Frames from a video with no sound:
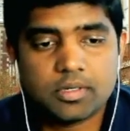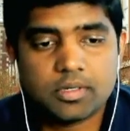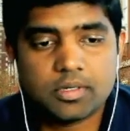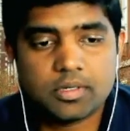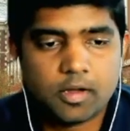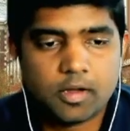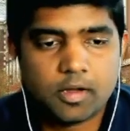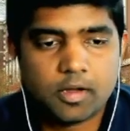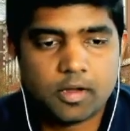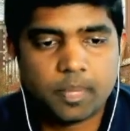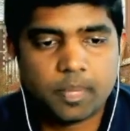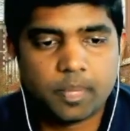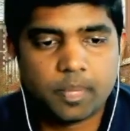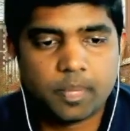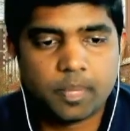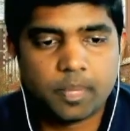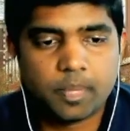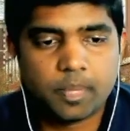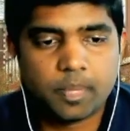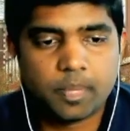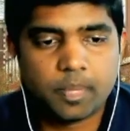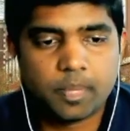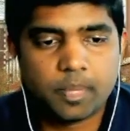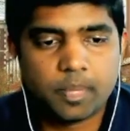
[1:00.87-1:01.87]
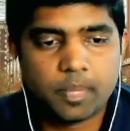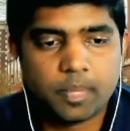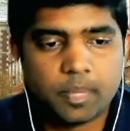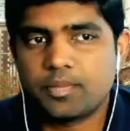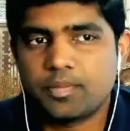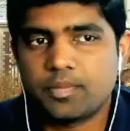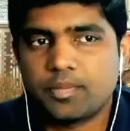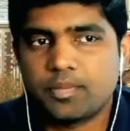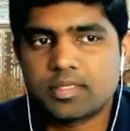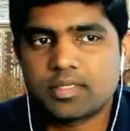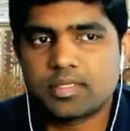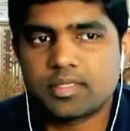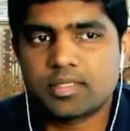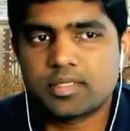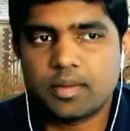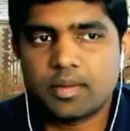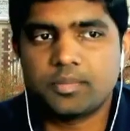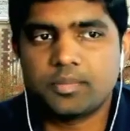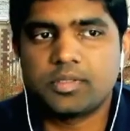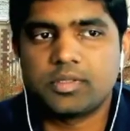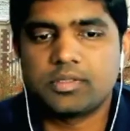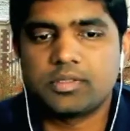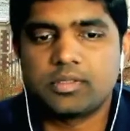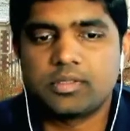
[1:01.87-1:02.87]
And we'll also look at some
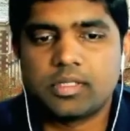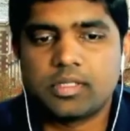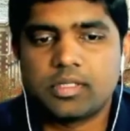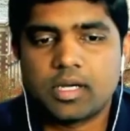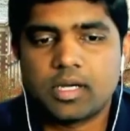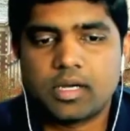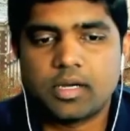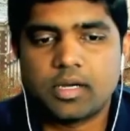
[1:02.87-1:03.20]
example